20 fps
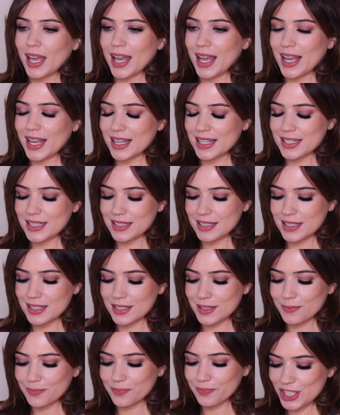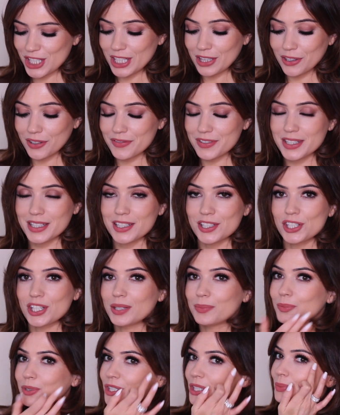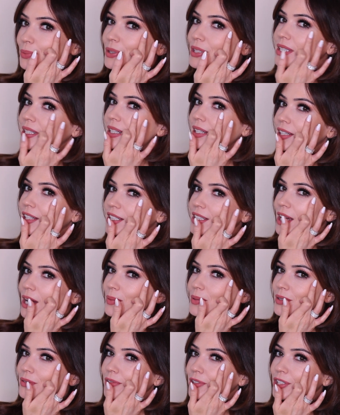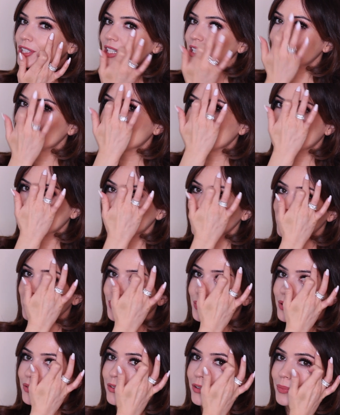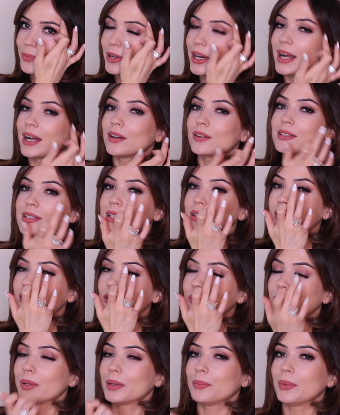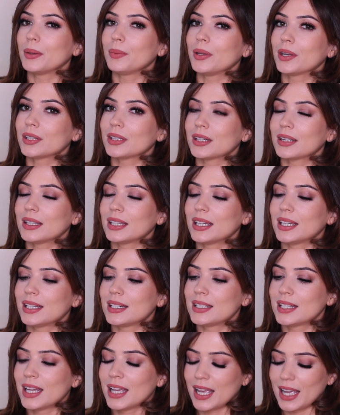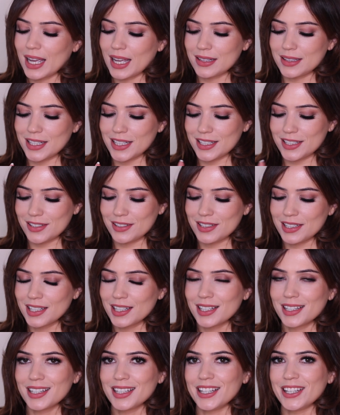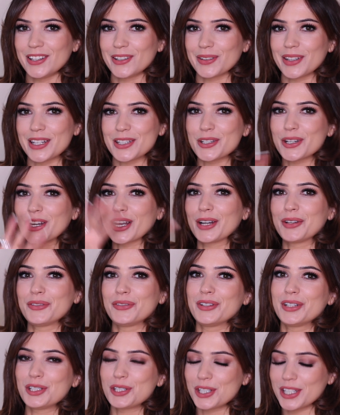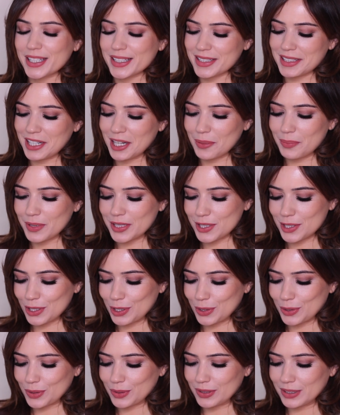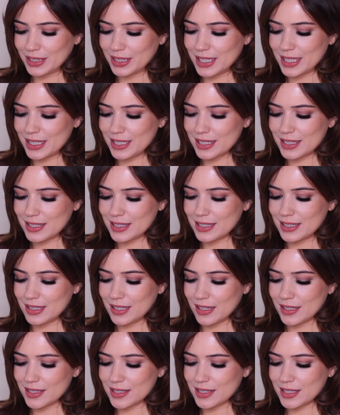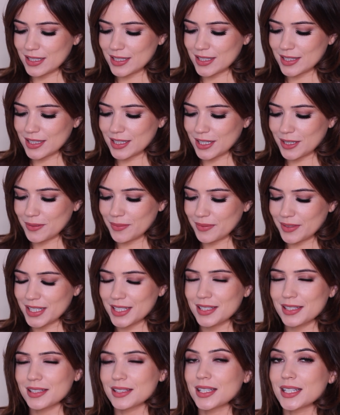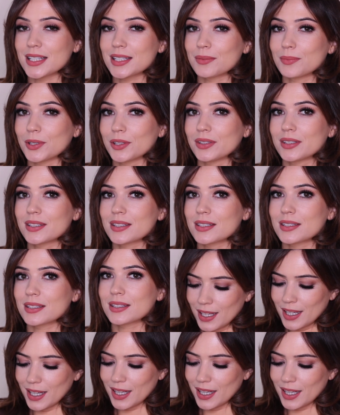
And she loves this. She she puts it on the tops of her cheeks, she puts it above her brows, a little bit maybe on the lid, and then you know that's her kind of finishing step. And so this this is um, this is this month's